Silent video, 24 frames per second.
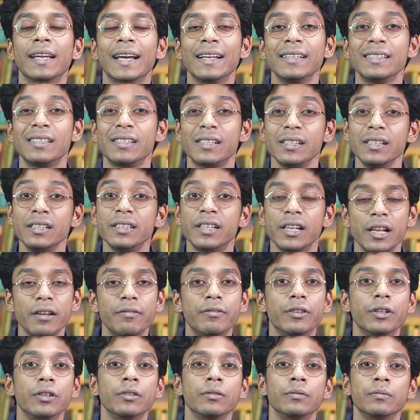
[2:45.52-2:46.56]
can still
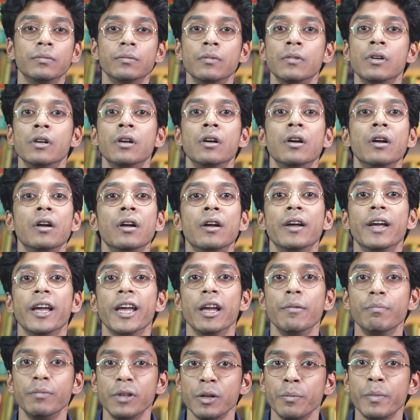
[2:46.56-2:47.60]
deliver.
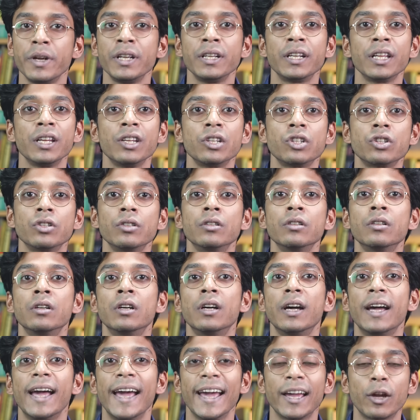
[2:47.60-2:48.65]
Implementation,
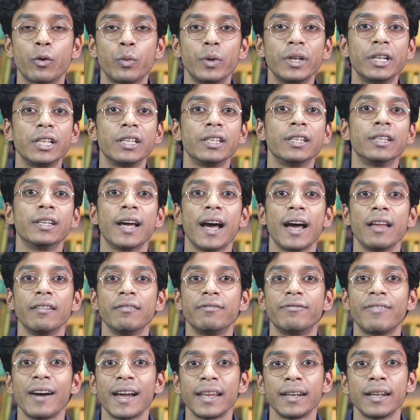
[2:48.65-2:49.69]
equity,
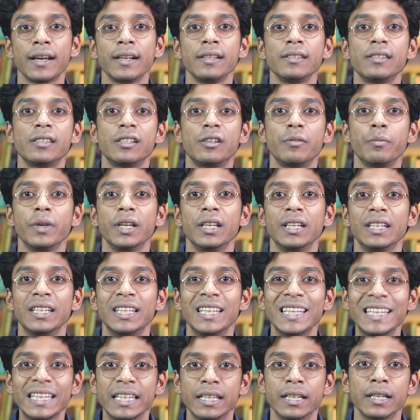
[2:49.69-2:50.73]
and finance remain
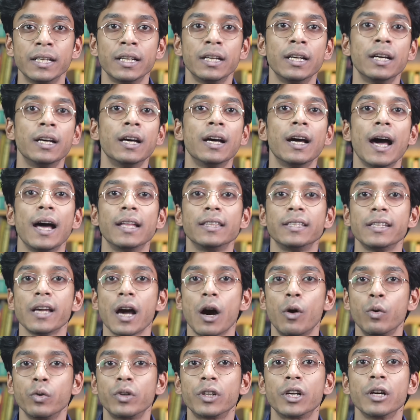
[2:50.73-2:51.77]
key, and the
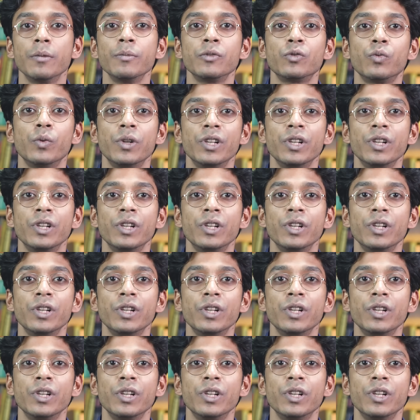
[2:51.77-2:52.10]
outcomes